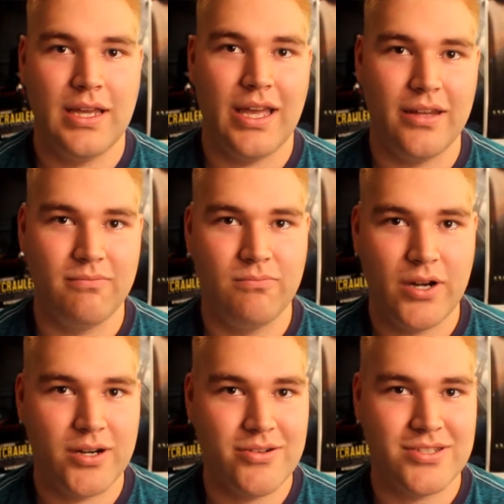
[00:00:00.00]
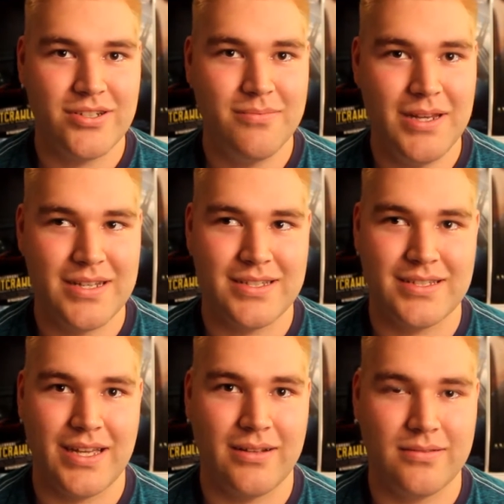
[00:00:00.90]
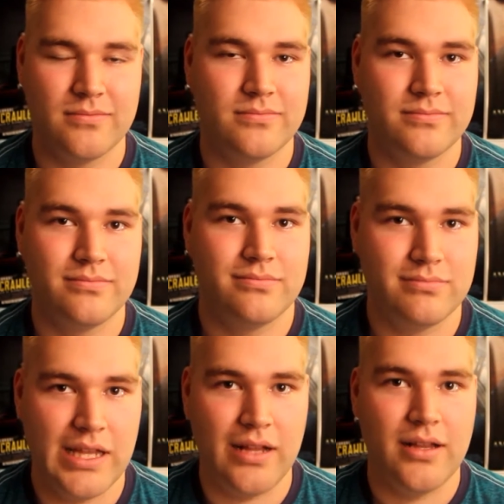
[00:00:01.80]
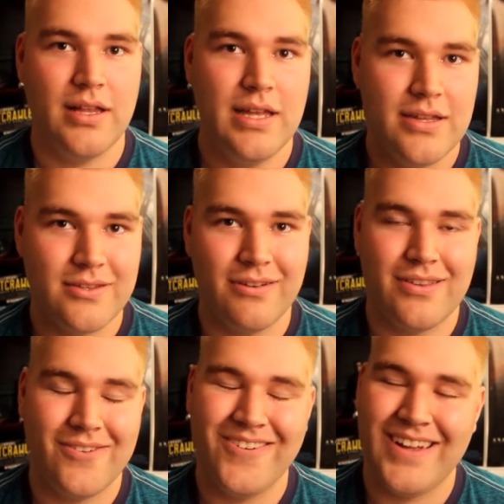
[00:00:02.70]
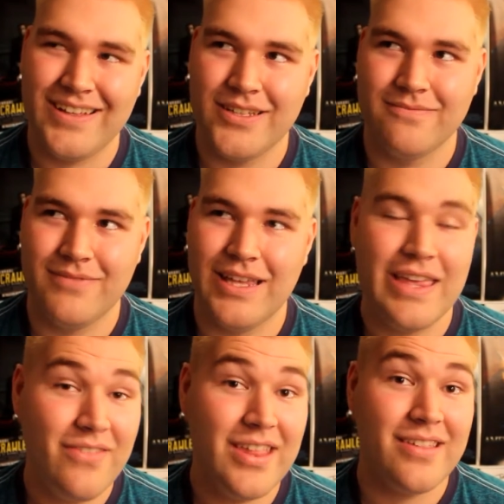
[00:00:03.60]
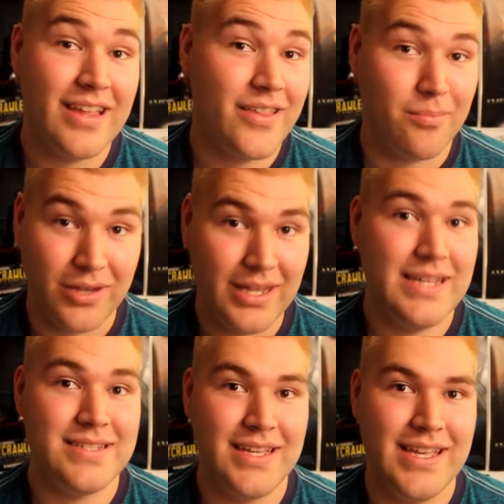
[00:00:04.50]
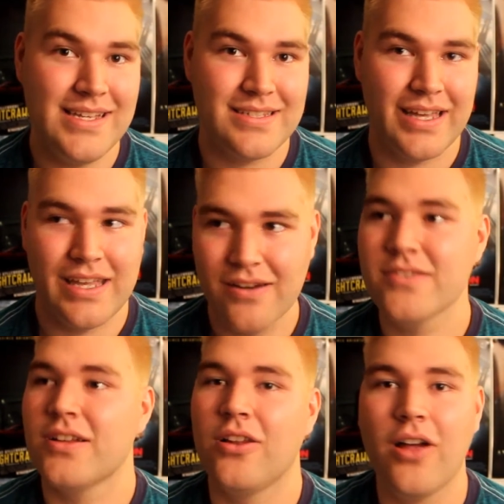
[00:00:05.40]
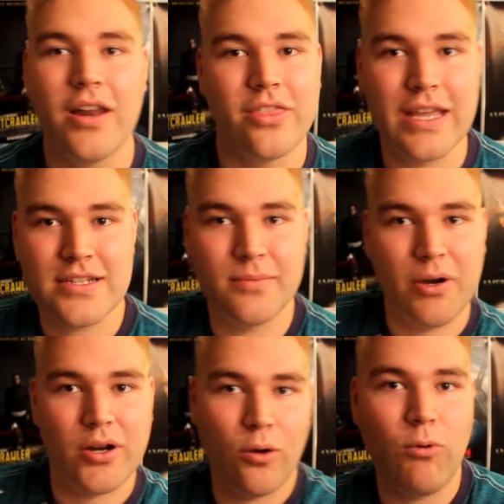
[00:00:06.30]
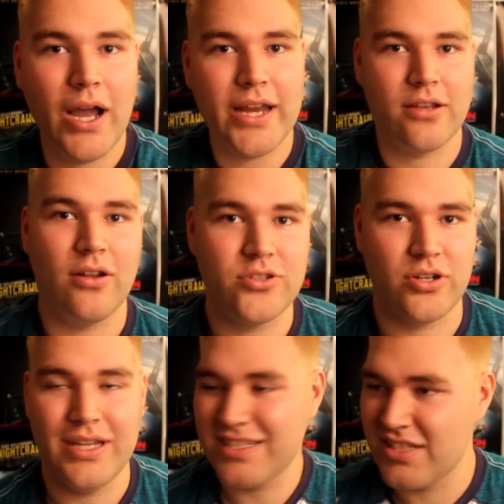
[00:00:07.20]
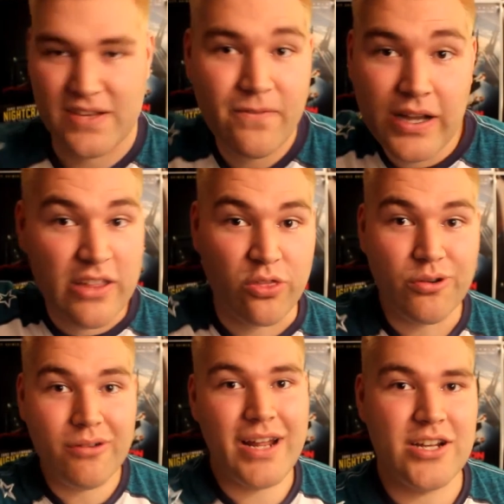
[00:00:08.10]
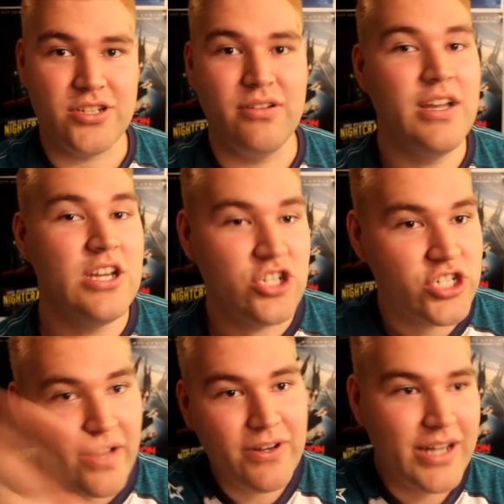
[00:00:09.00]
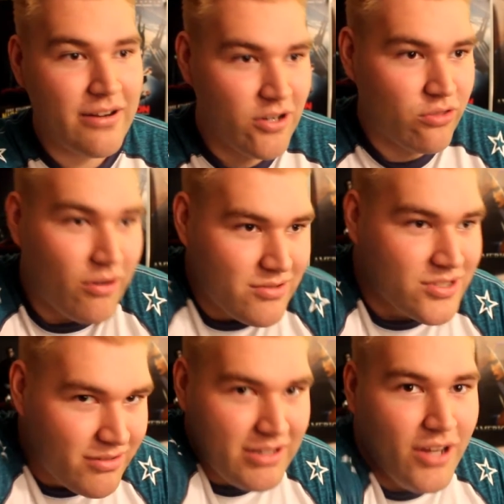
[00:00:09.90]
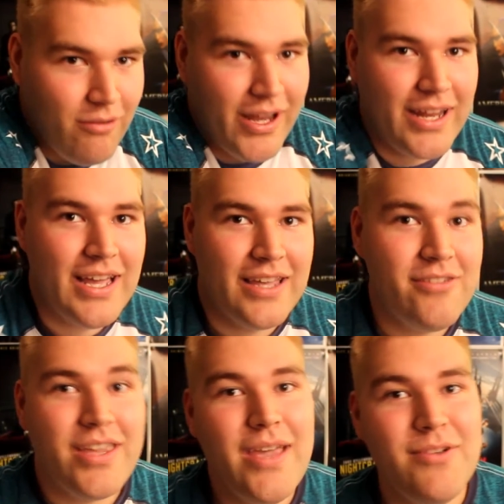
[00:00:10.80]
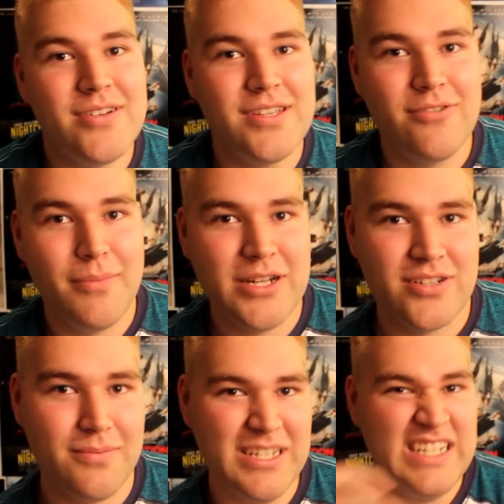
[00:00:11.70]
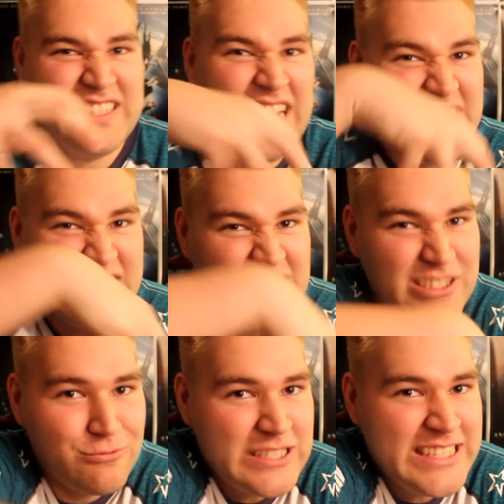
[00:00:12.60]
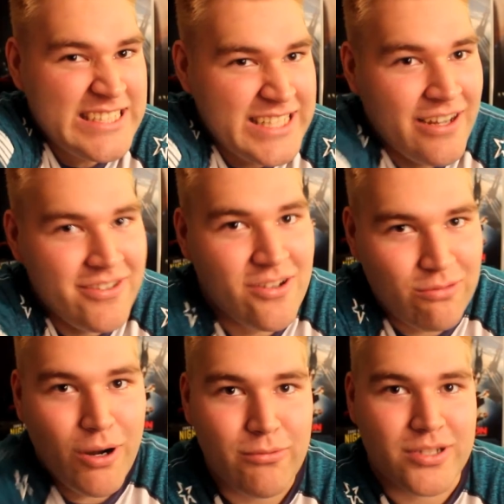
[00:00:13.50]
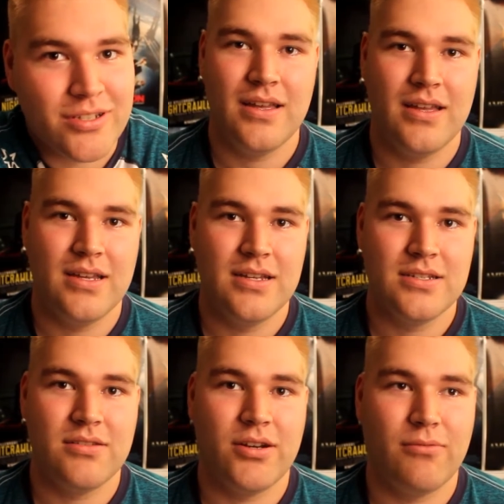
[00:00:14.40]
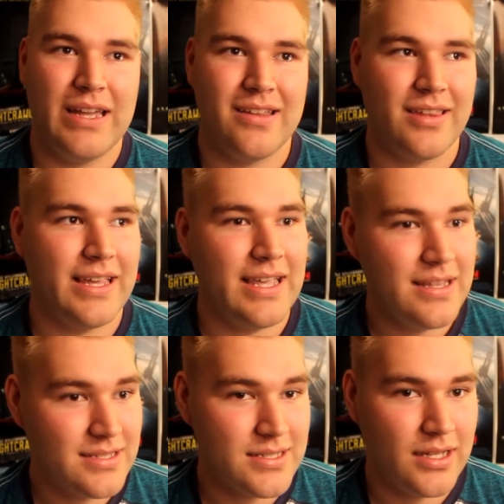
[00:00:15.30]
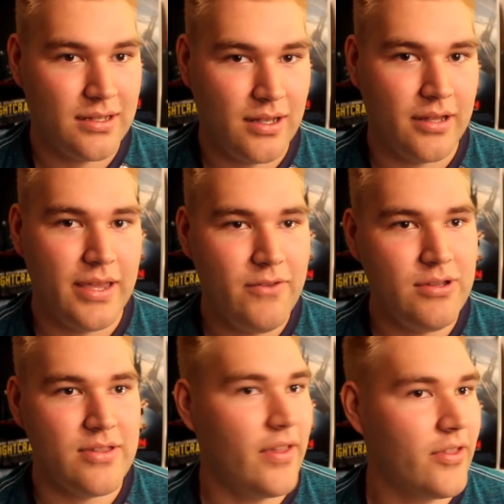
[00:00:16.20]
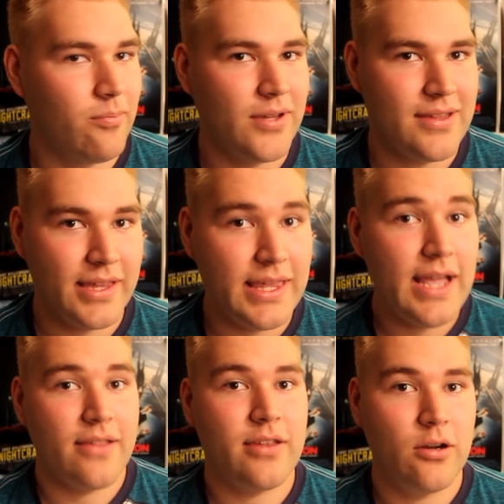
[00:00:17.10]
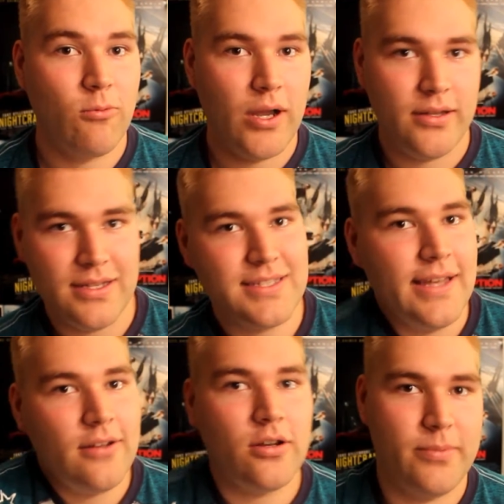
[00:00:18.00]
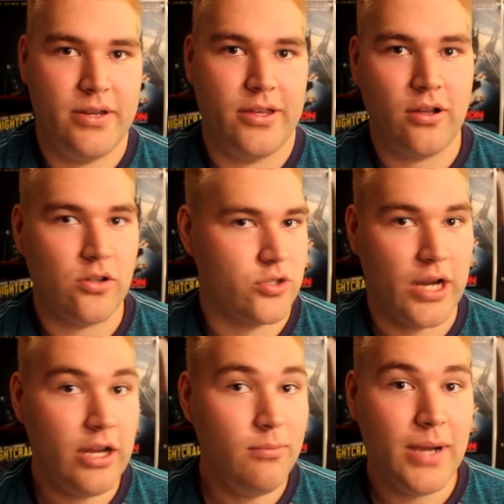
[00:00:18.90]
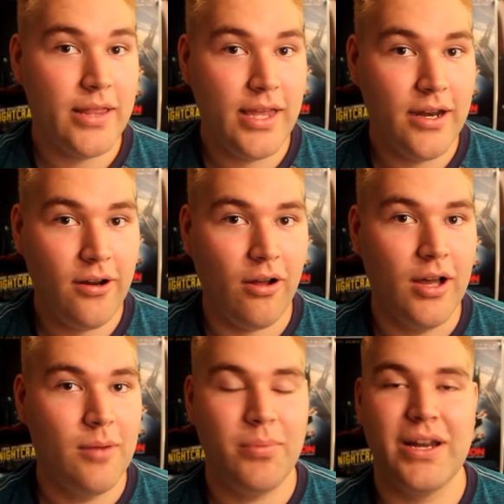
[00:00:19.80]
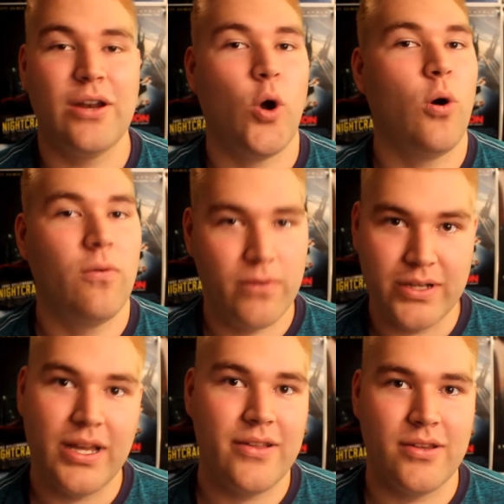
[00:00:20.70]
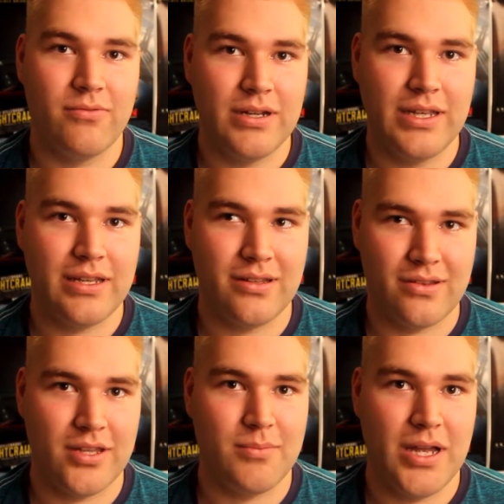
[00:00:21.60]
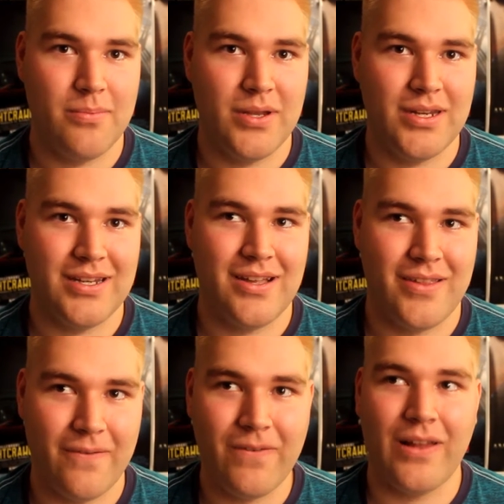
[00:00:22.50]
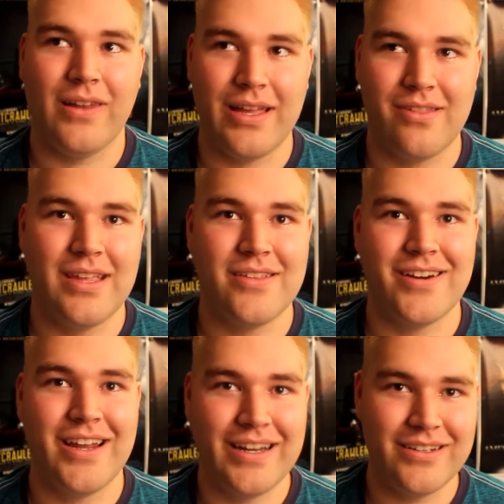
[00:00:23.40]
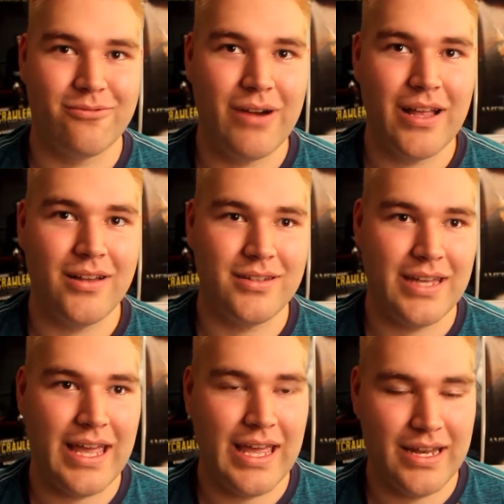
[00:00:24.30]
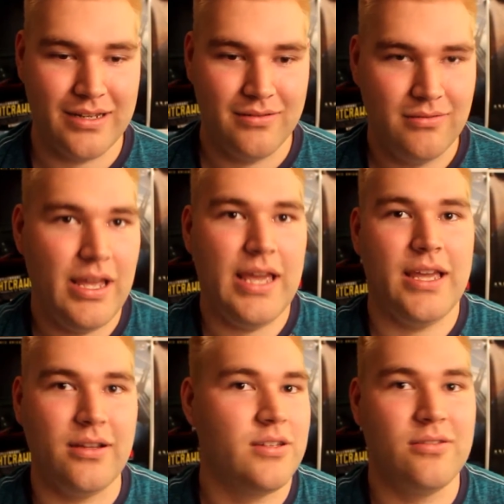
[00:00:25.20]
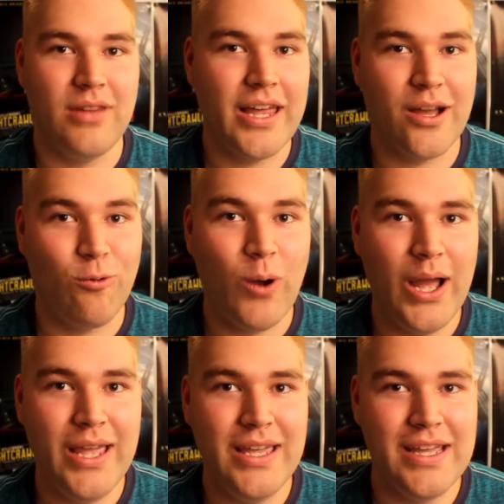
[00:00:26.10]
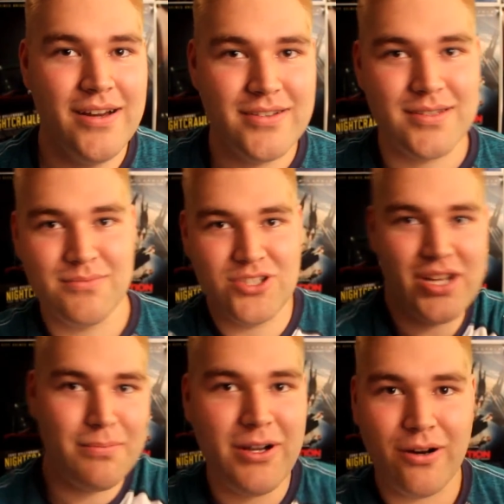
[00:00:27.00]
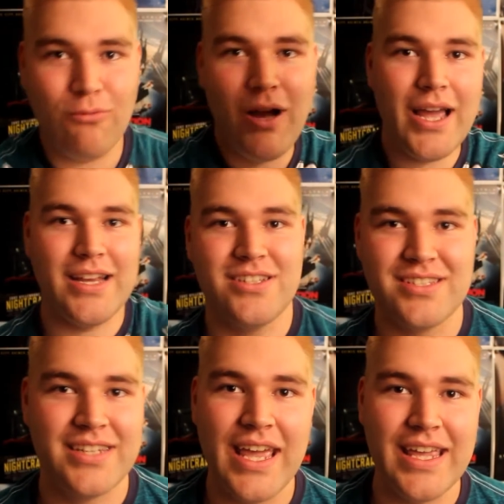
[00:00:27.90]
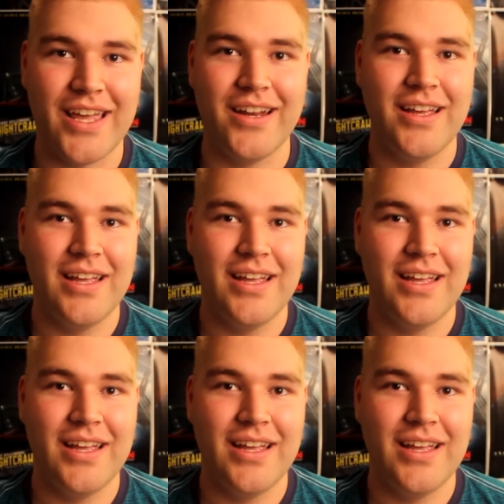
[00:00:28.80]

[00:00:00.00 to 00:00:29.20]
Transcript: And there goes 2 minutes. It's like, yeah. So it's sort of, it gives you a sense of place, I guess. Like, here's a lot of things about Hawaiian culture. Let's just fucking throw it at you, shove it down your throat so you know it. You came here to see romantic comedy, take the Hawaii down your throat. So in a way, it's like, it's giving you a sense of place. Like, yeah, it's in Hawaii, let's get a little bit of the culture. I don't mind that at all. But it overdoes it ridiculously, in my opinion, because I felt like scenes are getting derailed to add, hey, do you like Hawaii? Here's some shit about Hawaii. Just take it.